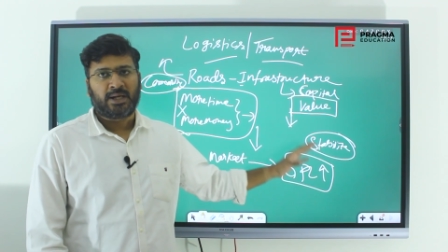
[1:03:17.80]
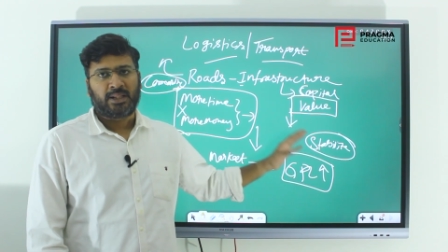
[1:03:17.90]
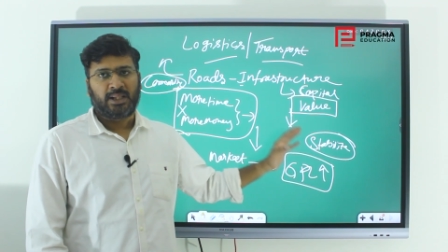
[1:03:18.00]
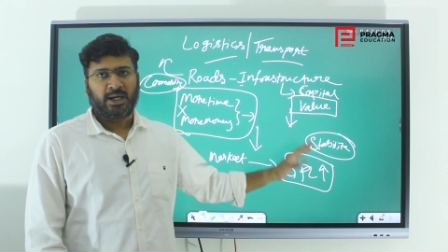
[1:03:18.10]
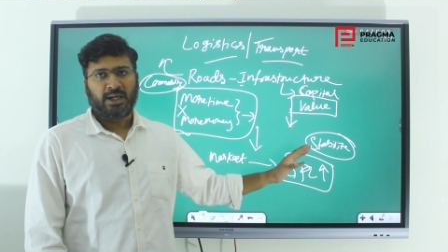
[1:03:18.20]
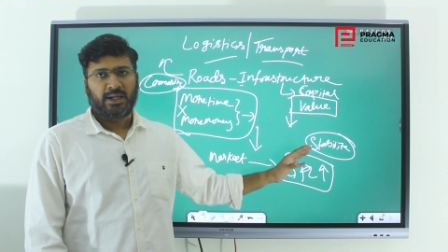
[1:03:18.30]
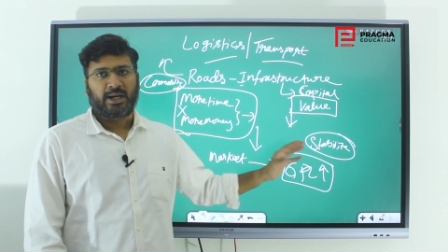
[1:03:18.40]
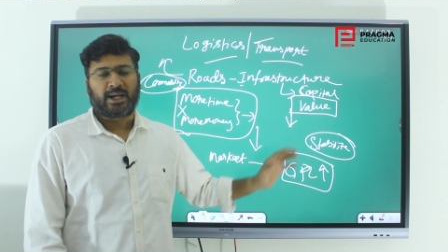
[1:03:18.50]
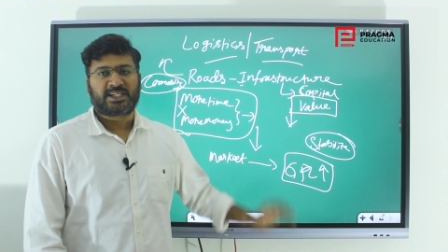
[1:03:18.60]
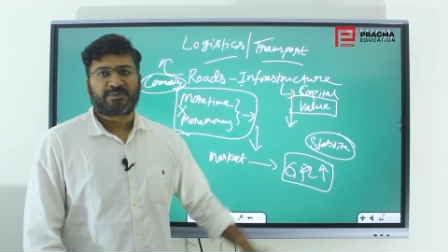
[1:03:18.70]
the
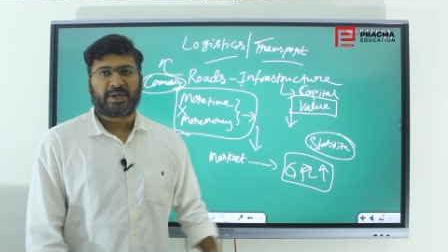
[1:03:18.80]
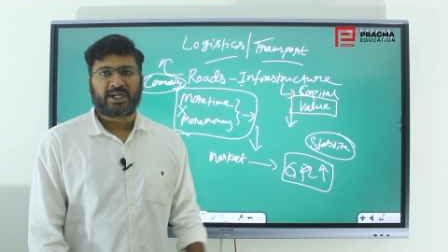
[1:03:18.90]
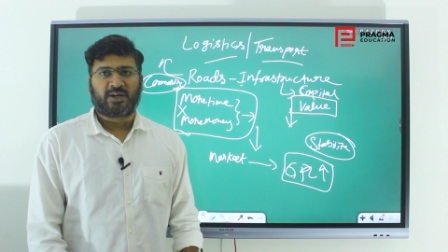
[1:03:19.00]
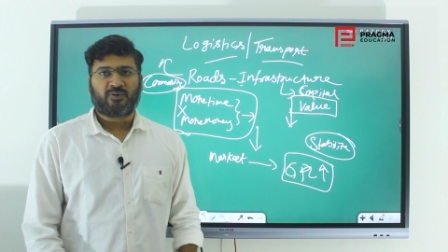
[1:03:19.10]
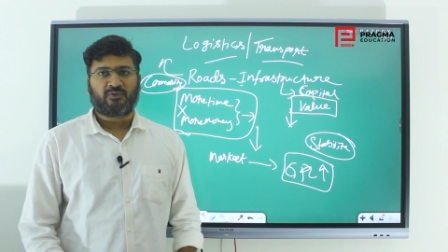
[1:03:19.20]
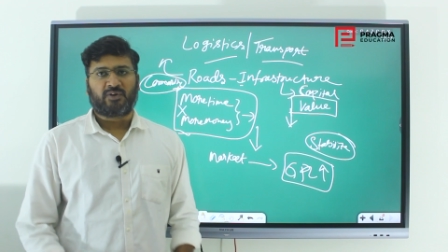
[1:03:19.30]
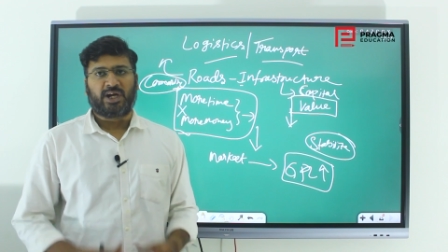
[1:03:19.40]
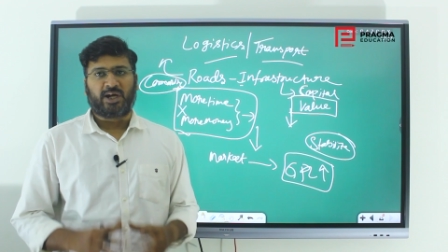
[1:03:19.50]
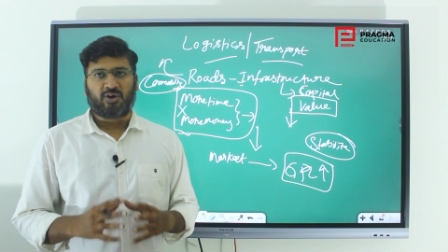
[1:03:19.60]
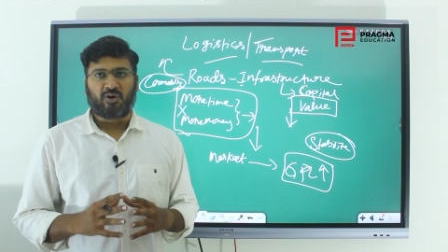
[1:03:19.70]
respective
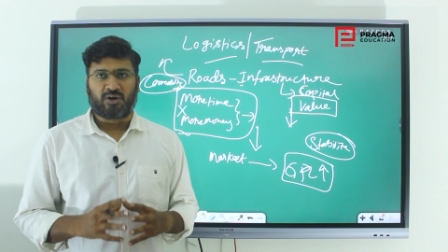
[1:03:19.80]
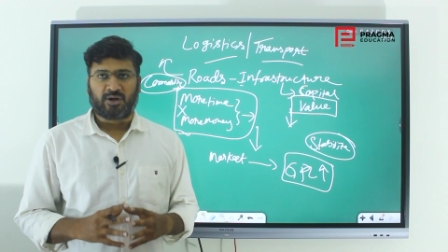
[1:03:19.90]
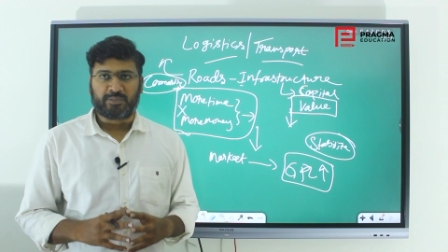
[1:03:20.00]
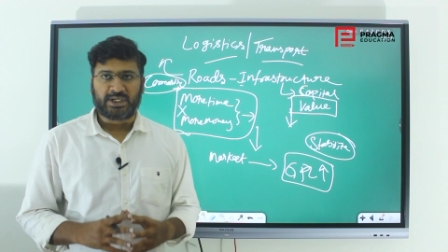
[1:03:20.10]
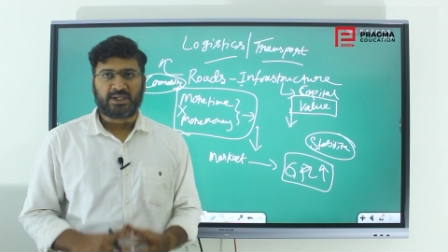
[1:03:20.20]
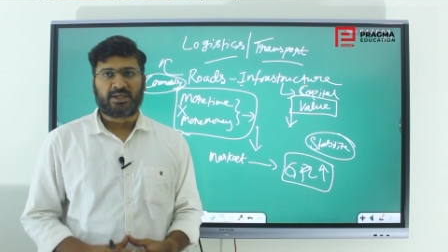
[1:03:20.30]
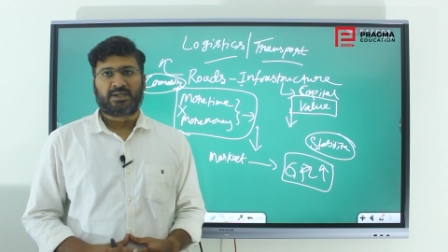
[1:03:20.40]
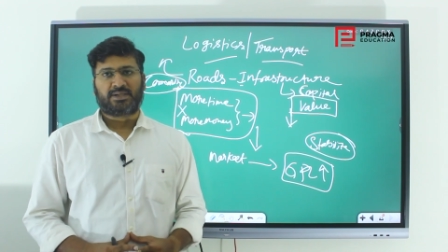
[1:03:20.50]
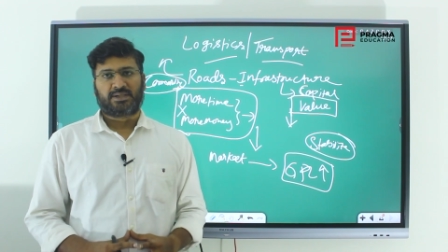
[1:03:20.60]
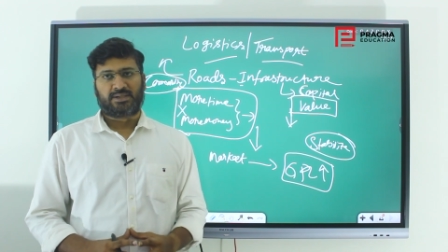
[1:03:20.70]

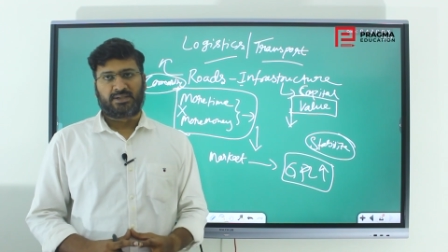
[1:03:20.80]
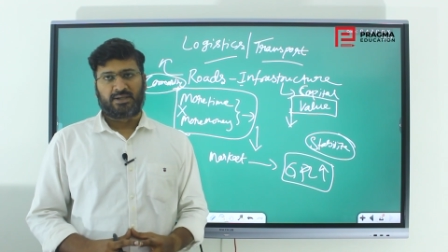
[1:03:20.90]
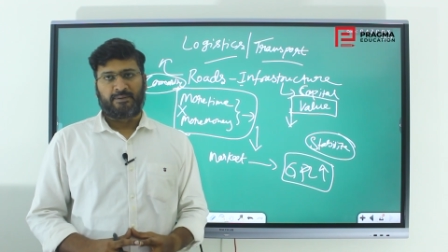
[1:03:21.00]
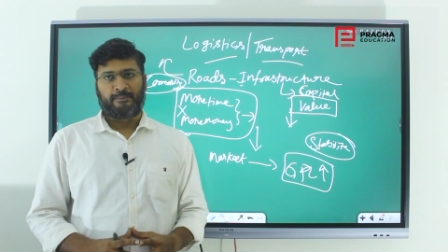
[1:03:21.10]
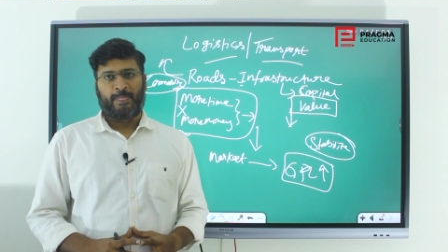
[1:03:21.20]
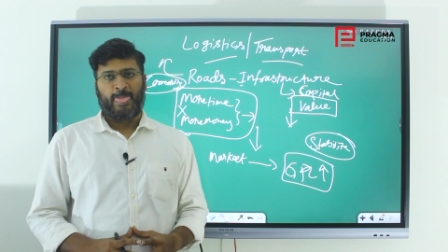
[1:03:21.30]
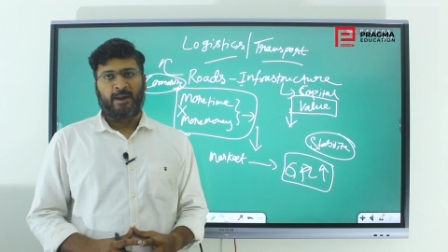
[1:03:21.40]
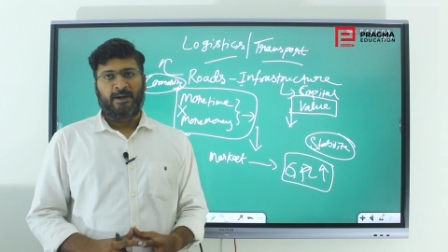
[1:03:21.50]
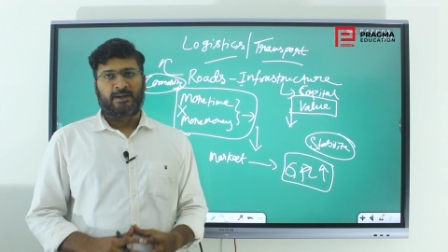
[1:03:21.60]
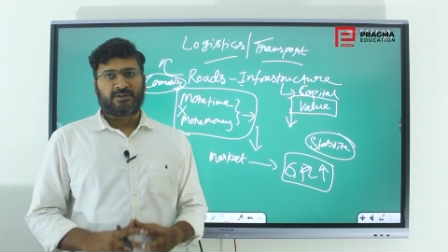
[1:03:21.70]
economies.
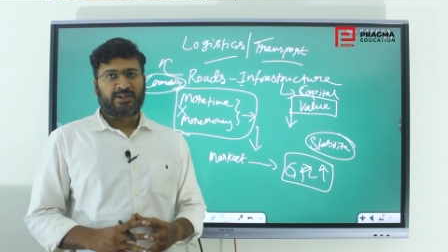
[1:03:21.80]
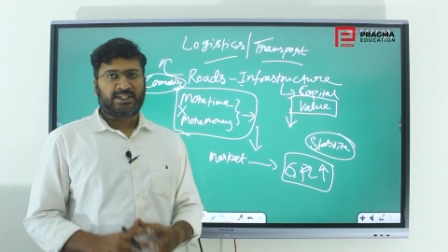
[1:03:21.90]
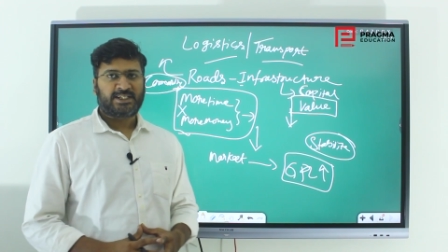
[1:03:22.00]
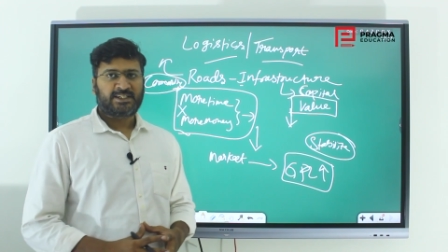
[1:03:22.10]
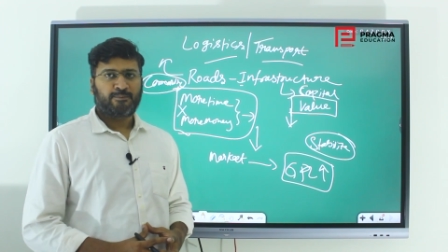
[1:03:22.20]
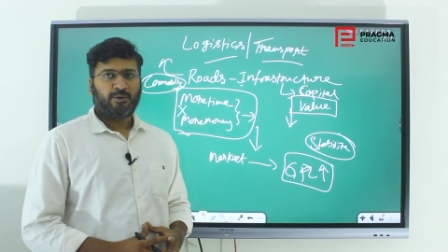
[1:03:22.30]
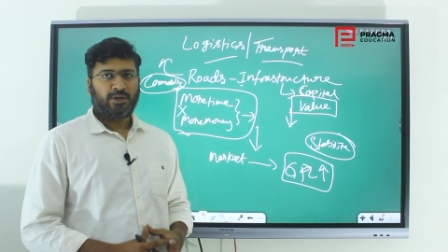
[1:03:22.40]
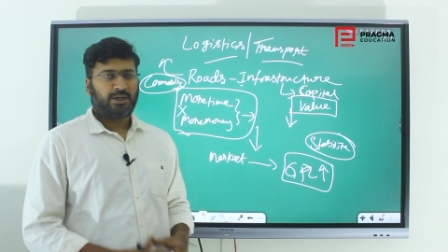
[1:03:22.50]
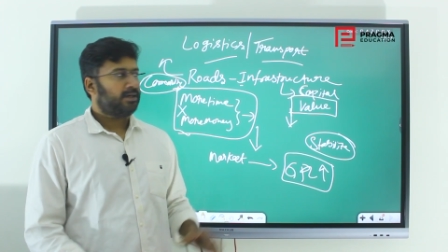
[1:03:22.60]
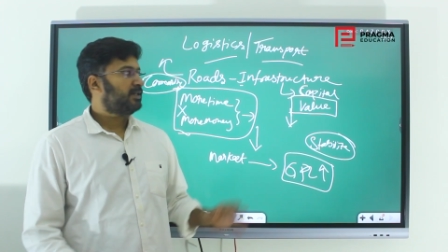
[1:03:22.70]
So this is
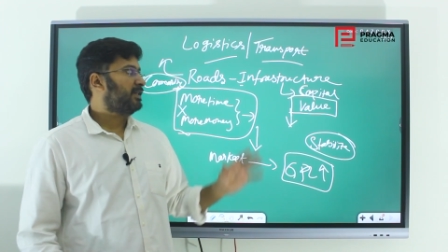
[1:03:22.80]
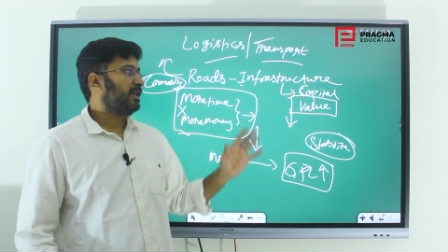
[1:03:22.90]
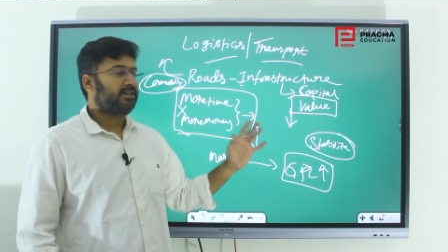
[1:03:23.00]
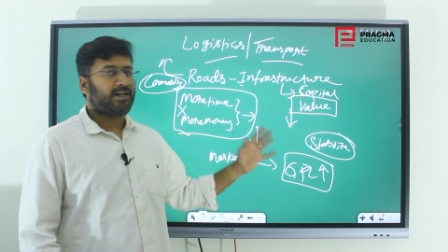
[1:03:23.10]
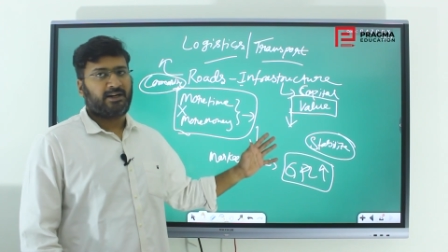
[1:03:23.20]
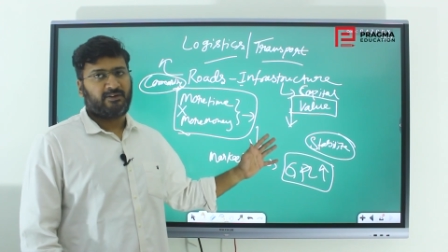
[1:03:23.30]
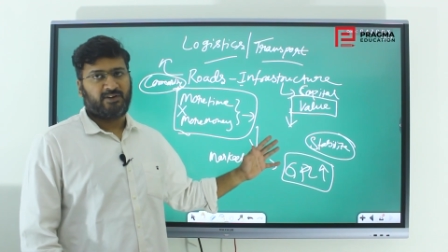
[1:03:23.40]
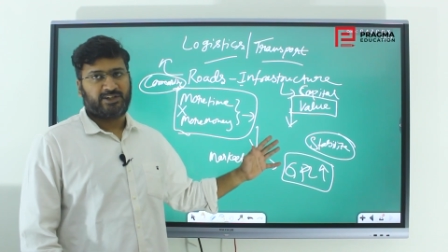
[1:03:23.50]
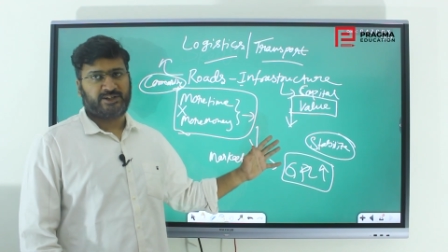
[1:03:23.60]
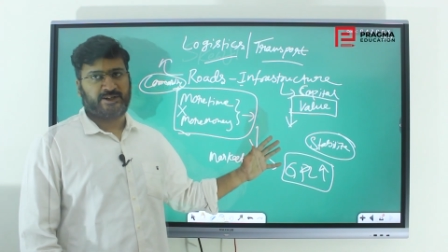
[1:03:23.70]
about structural
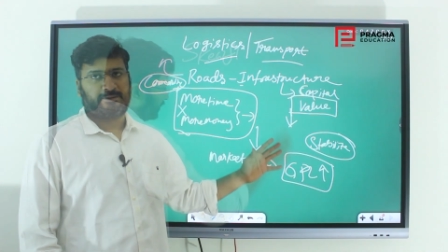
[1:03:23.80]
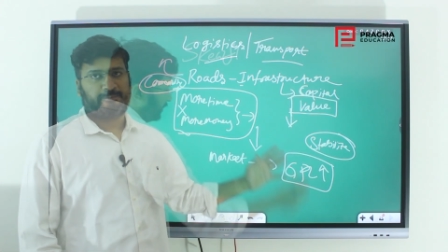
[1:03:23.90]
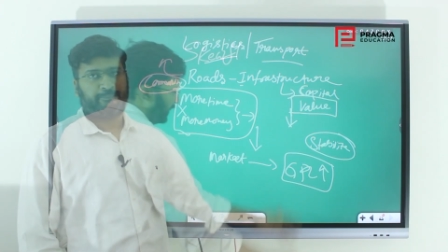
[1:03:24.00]
inflation.